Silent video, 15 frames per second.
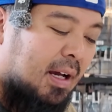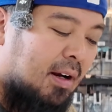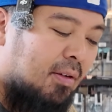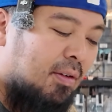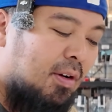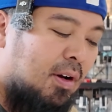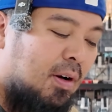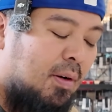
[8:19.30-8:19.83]
I
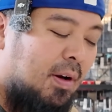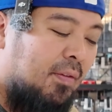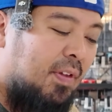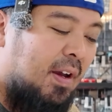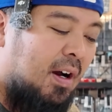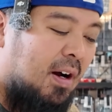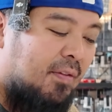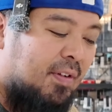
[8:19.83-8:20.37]
don't know if
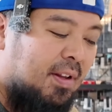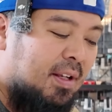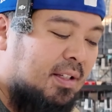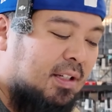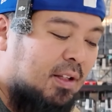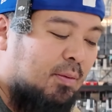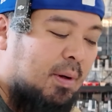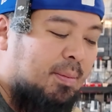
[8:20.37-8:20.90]
they offer
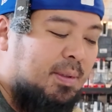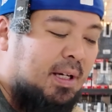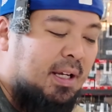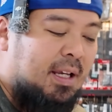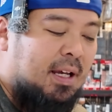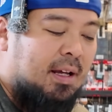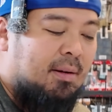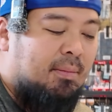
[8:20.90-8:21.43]
this on the
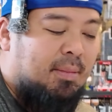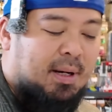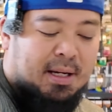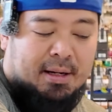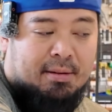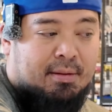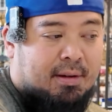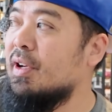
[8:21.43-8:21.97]
website yet,
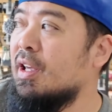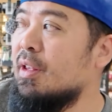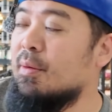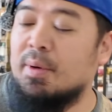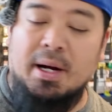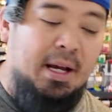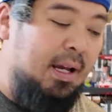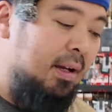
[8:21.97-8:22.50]
but either
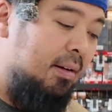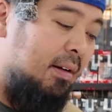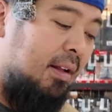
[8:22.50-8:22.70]
way,